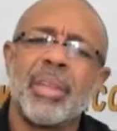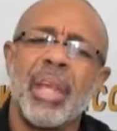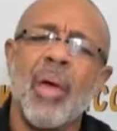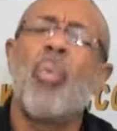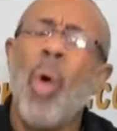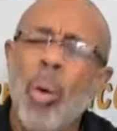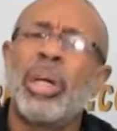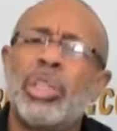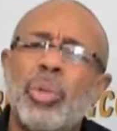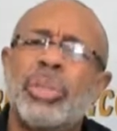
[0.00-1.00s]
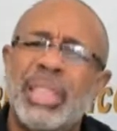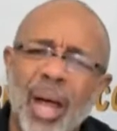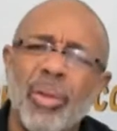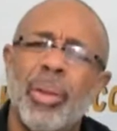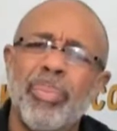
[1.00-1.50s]
And what would you
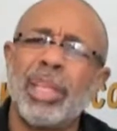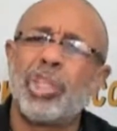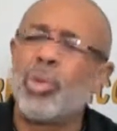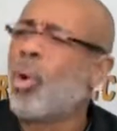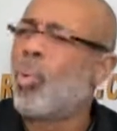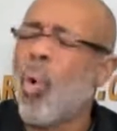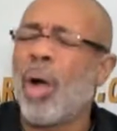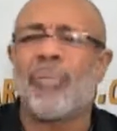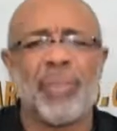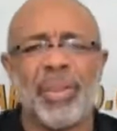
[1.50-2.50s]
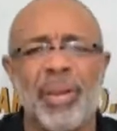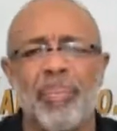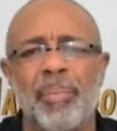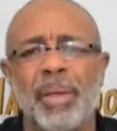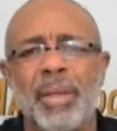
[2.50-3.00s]
tell them that you would want for
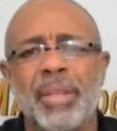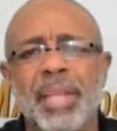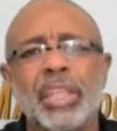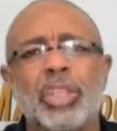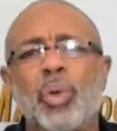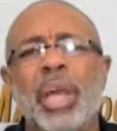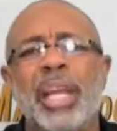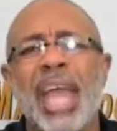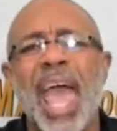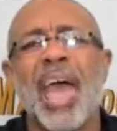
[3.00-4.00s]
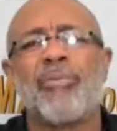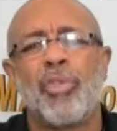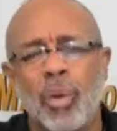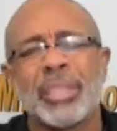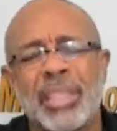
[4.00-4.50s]
them that you didn't have
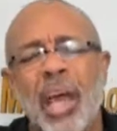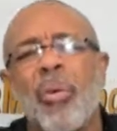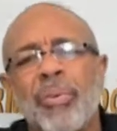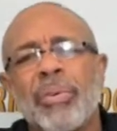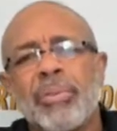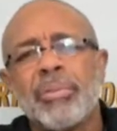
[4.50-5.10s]
yourself?